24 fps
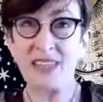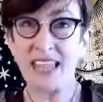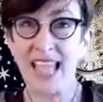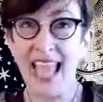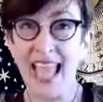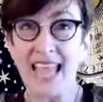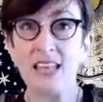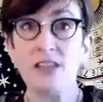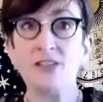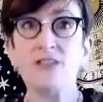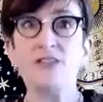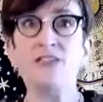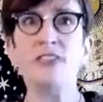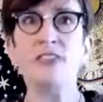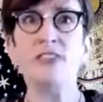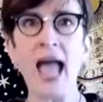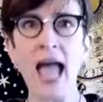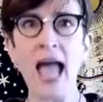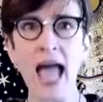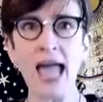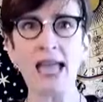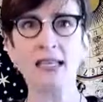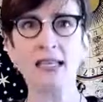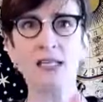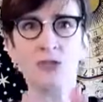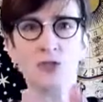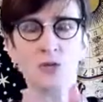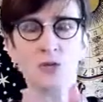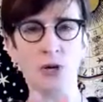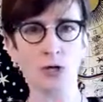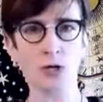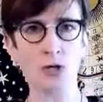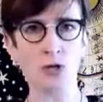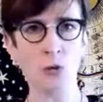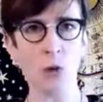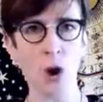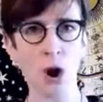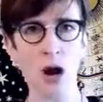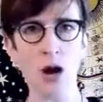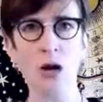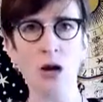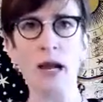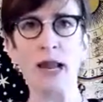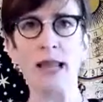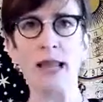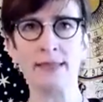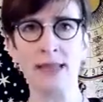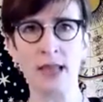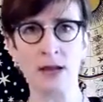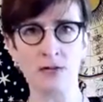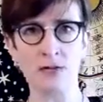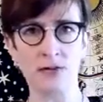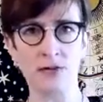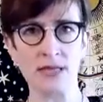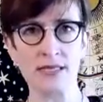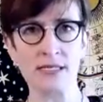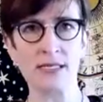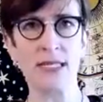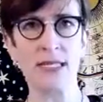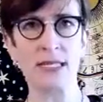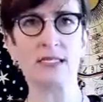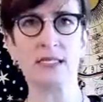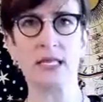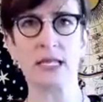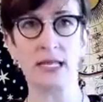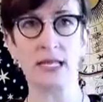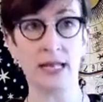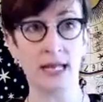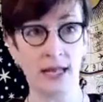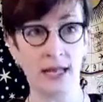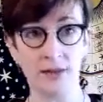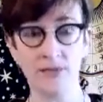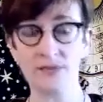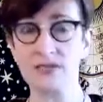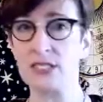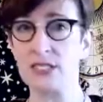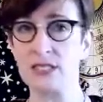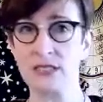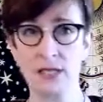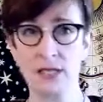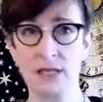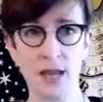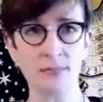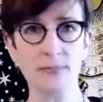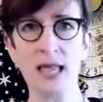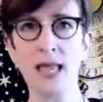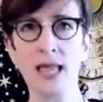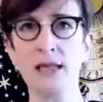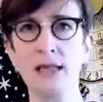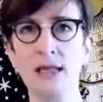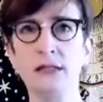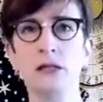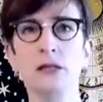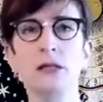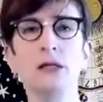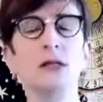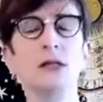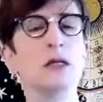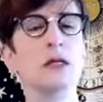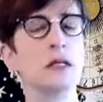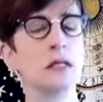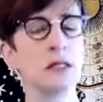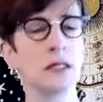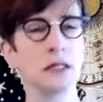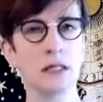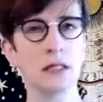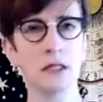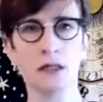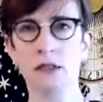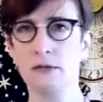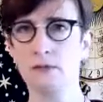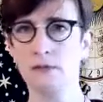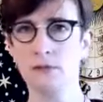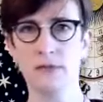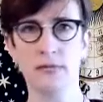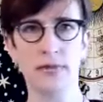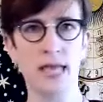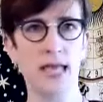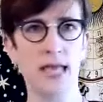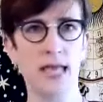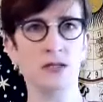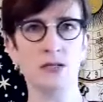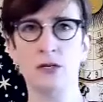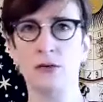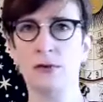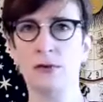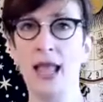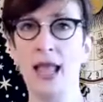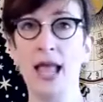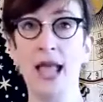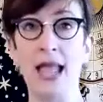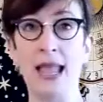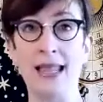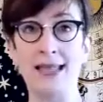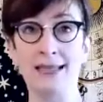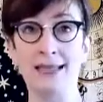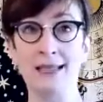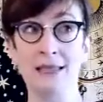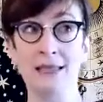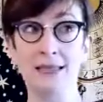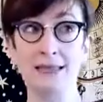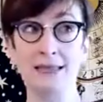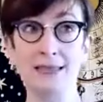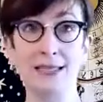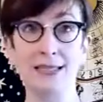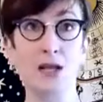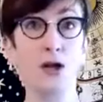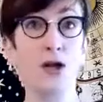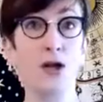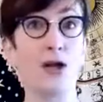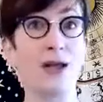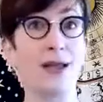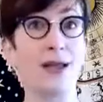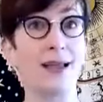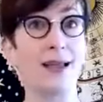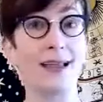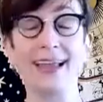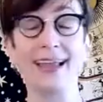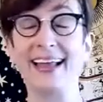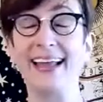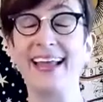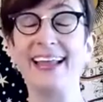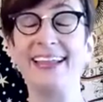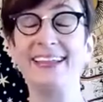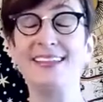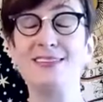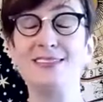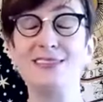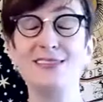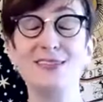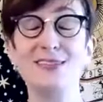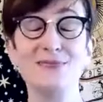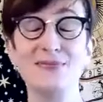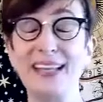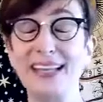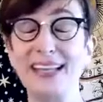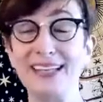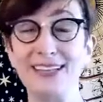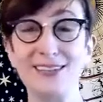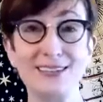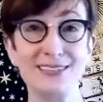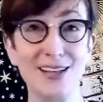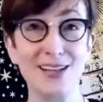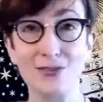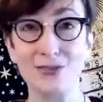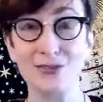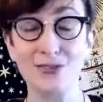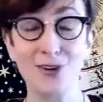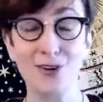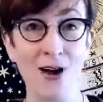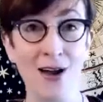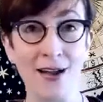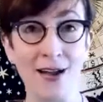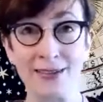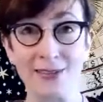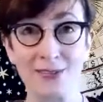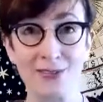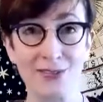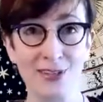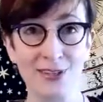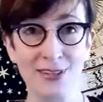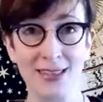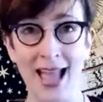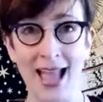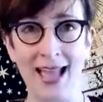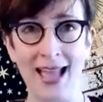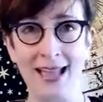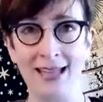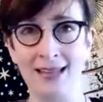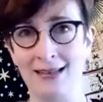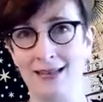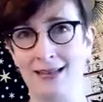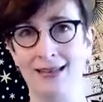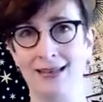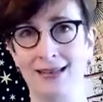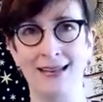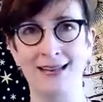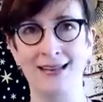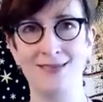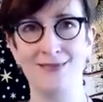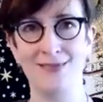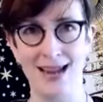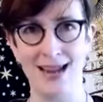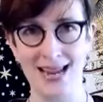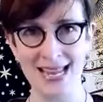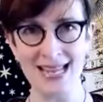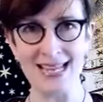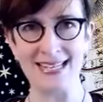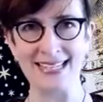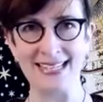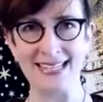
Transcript: And if that is where you are and that resonates, like I have to stop that, that is okay. Don't make yourself wrong for that, right?